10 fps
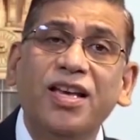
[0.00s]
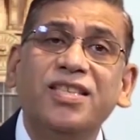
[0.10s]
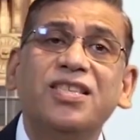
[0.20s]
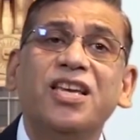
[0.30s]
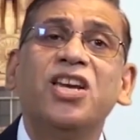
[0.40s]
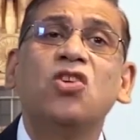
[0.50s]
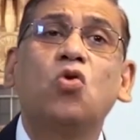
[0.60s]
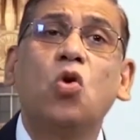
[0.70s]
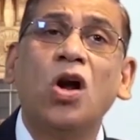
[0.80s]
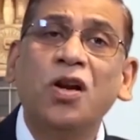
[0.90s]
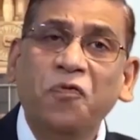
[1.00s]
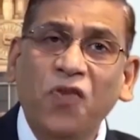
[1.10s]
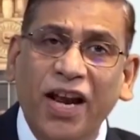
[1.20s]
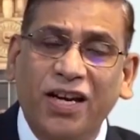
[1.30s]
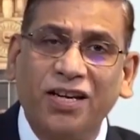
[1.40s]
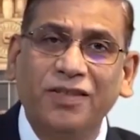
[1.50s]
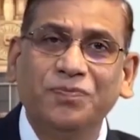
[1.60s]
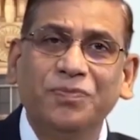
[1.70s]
is in conflict